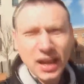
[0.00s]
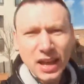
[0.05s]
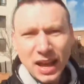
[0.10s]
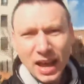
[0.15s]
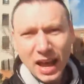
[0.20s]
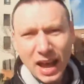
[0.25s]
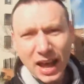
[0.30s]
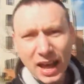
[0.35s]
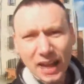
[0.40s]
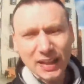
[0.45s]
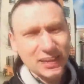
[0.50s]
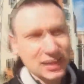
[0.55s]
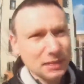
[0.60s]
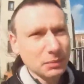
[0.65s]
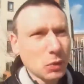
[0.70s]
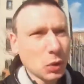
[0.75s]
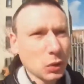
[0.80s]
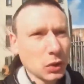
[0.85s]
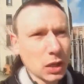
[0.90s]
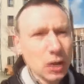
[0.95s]
and I'm
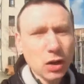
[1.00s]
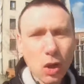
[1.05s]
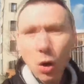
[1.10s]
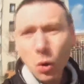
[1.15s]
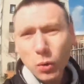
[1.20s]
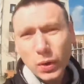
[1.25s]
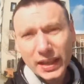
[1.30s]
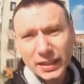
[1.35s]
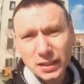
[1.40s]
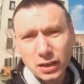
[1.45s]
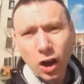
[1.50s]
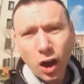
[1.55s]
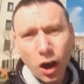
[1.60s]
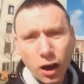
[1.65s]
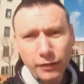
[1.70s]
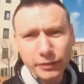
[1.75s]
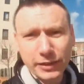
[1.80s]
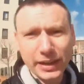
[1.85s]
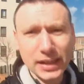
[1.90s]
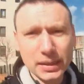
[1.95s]
going to go get a
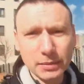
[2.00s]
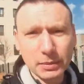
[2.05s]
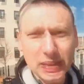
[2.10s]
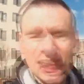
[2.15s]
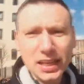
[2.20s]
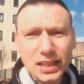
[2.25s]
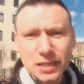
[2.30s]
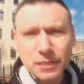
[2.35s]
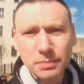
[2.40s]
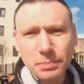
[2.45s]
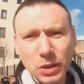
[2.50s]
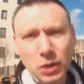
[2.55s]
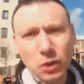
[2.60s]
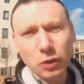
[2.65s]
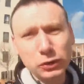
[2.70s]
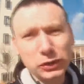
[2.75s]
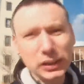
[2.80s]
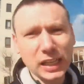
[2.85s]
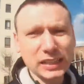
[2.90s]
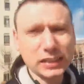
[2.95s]
coffee in a minute,
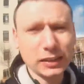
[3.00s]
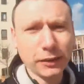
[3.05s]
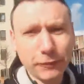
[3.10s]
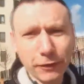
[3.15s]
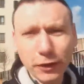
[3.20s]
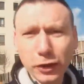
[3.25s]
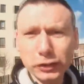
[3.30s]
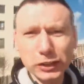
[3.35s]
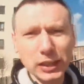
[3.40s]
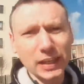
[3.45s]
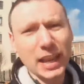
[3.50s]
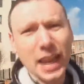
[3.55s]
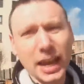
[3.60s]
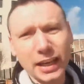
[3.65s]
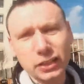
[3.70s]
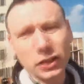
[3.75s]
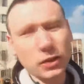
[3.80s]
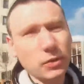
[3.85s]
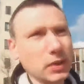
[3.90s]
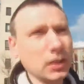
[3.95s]
because that's the first thing I
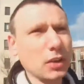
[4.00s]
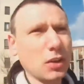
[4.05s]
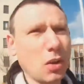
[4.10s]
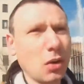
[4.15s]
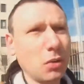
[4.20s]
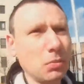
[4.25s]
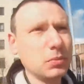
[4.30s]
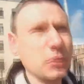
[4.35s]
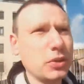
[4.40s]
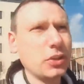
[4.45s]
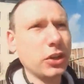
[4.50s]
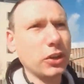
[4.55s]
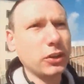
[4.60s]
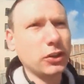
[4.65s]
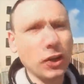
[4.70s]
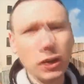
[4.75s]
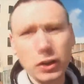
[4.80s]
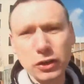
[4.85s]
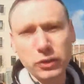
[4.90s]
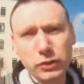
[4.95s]
do when I come to
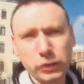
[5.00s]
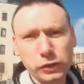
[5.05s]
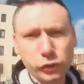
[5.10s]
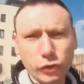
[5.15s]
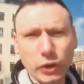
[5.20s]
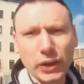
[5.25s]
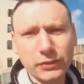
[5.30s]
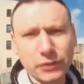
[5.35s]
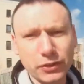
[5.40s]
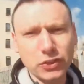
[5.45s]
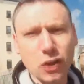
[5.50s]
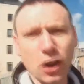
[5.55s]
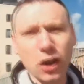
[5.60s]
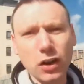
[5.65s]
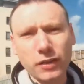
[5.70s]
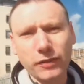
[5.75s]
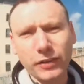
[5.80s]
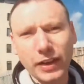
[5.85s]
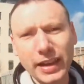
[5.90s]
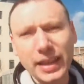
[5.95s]
do street
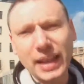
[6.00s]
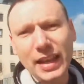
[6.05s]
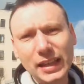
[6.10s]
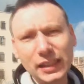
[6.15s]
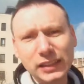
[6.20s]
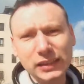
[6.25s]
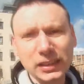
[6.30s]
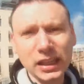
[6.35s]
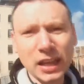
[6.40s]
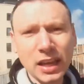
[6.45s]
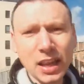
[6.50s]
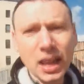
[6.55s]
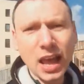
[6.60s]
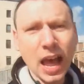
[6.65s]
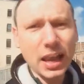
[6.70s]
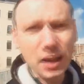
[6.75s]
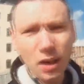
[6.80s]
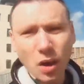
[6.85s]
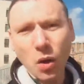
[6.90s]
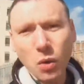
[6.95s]
photography. Is
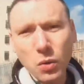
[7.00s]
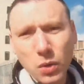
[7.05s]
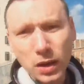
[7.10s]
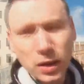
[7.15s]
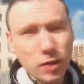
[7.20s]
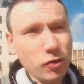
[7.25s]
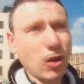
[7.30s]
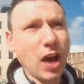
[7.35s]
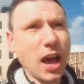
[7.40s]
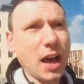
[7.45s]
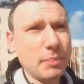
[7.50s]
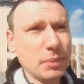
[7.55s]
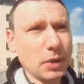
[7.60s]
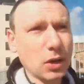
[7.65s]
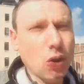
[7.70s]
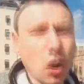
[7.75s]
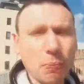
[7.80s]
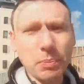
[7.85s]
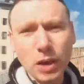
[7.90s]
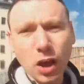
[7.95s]
I go grab a
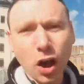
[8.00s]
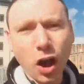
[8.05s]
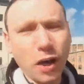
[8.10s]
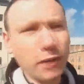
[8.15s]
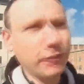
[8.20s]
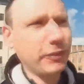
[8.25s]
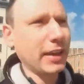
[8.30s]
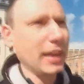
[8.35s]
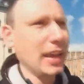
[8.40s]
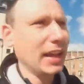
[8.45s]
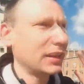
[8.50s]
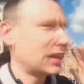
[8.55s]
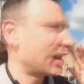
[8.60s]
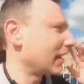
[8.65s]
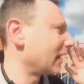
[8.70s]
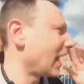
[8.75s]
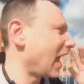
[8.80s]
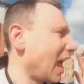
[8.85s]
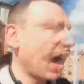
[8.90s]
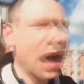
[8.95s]
cup of coffee and
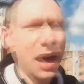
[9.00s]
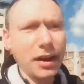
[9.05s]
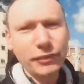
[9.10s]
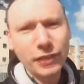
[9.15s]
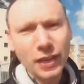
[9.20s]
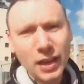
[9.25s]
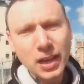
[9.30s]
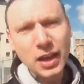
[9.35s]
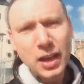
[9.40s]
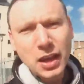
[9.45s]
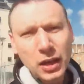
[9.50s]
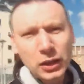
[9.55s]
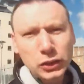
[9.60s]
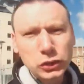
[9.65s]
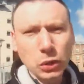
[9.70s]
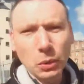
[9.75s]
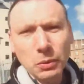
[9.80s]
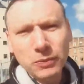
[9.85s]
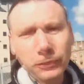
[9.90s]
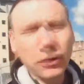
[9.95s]
then have
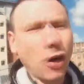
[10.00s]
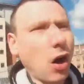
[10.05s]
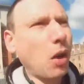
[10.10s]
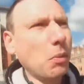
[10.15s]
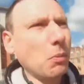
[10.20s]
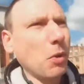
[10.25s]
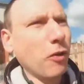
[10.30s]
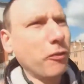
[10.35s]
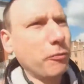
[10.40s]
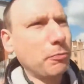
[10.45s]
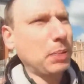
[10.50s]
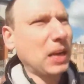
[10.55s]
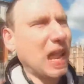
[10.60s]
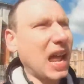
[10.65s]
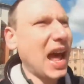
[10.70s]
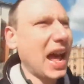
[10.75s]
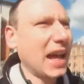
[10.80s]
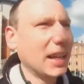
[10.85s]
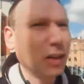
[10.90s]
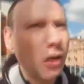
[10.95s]
some form of
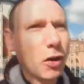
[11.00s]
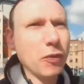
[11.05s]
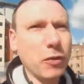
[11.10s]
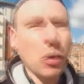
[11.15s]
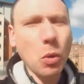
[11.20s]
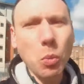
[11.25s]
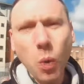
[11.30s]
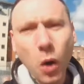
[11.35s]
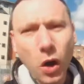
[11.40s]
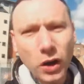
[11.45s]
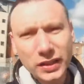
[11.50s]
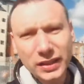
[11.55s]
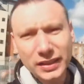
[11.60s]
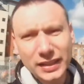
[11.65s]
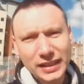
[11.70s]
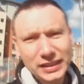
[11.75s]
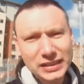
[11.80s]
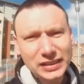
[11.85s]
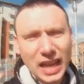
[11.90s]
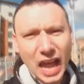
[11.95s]
plan of what it
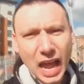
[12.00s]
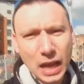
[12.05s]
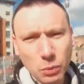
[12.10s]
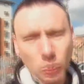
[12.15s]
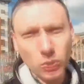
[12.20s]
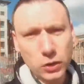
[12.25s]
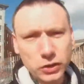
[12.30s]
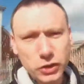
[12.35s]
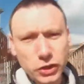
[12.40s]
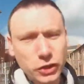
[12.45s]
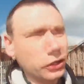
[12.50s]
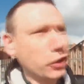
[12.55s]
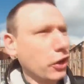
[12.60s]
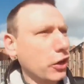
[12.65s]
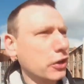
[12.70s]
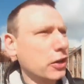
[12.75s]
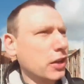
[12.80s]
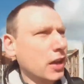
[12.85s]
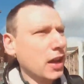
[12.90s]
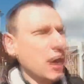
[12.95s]
is that I want to
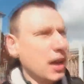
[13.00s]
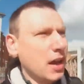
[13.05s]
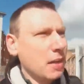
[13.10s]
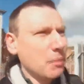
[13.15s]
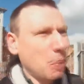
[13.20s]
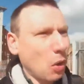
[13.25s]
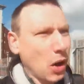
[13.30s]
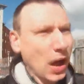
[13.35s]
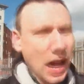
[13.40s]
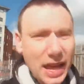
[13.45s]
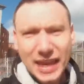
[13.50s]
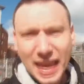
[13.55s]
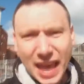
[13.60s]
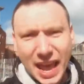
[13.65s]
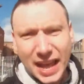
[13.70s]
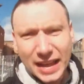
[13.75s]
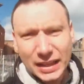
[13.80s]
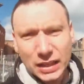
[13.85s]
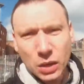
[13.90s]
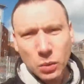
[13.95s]
do. But
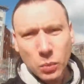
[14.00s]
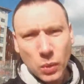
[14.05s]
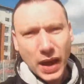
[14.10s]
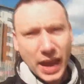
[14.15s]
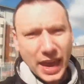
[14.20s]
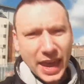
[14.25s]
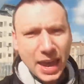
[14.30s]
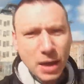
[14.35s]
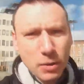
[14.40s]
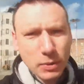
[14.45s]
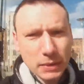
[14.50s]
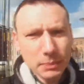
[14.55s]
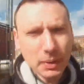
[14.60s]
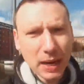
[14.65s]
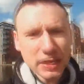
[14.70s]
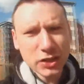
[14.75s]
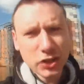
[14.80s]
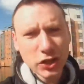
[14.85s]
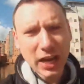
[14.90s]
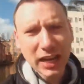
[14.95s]
again, we're here in
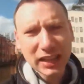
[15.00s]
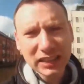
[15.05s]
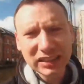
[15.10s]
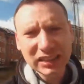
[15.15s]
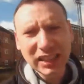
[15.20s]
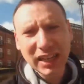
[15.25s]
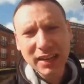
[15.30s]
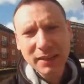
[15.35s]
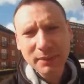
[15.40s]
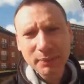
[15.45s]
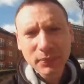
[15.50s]
Manchester